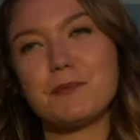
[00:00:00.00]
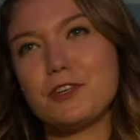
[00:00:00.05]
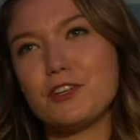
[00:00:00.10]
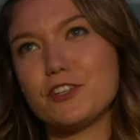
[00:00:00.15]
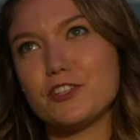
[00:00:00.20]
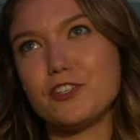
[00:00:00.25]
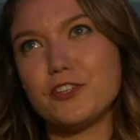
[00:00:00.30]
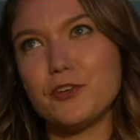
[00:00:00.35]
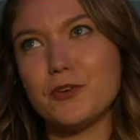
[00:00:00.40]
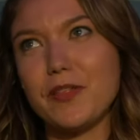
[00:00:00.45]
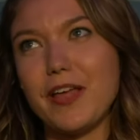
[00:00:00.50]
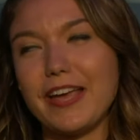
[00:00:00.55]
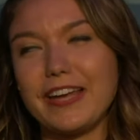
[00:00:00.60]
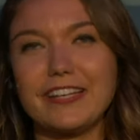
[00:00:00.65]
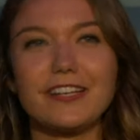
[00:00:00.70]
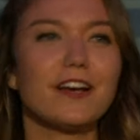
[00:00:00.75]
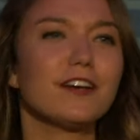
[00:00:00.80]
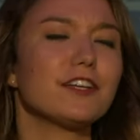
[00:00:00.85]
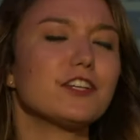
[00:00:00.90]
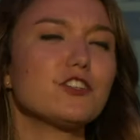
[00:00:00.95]
you could do
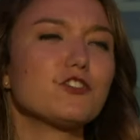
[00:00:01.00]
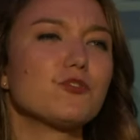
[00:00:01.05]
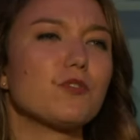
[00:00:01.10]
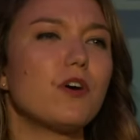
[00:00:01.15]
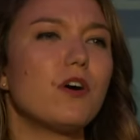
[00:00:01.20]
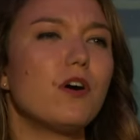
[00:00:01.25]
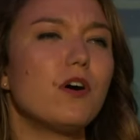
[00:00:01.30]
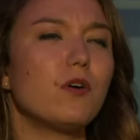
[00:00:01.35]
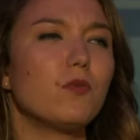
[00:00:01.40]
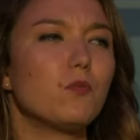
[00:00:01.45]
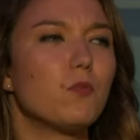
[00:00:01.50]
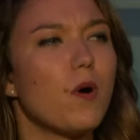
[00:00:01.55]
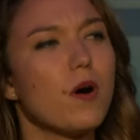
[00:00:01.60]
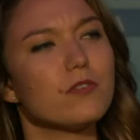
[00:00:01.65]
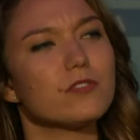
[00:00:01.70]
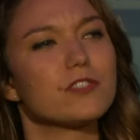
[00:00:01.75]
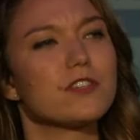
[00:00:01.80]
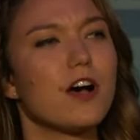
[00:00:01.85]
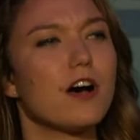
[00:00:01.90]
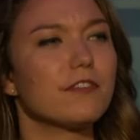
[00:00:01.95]
like gun control
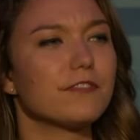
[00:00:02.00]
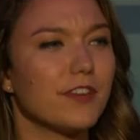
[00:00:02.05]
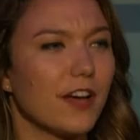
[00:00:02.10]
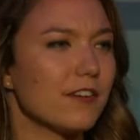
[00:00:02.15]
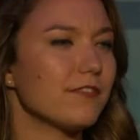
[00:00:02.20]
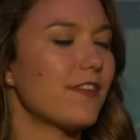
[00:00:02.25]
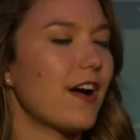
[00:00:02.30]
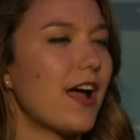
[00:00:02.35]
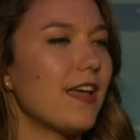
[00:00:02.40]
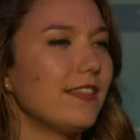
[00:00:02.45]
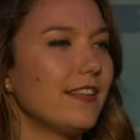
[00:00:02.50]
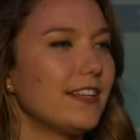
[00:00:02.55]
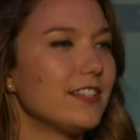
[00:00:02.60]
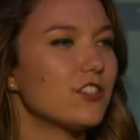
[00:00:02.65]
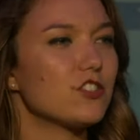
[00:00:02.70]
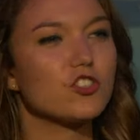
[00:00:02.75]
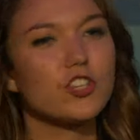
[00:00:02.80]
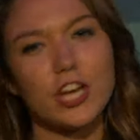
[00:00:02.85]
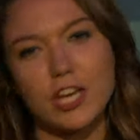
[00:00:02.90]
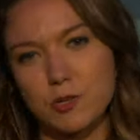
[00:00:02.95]
won't solve gun
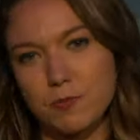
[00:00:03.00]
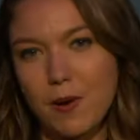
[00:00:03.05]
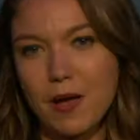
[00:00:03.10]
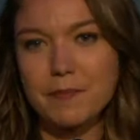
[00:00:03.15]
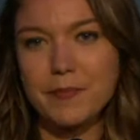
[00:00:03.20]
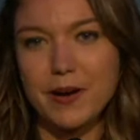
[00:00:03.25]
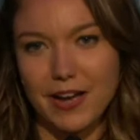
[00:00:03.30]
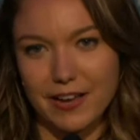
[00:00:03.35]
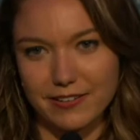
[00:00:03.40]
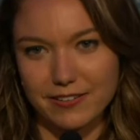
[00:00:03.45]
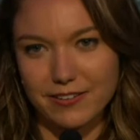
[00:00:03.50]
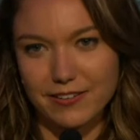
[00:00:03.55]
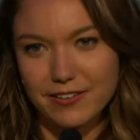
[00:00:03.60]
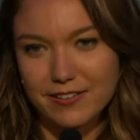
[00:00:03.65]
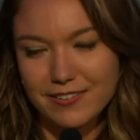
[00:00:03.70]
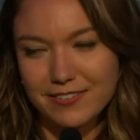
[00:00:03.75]
violence, change my mind.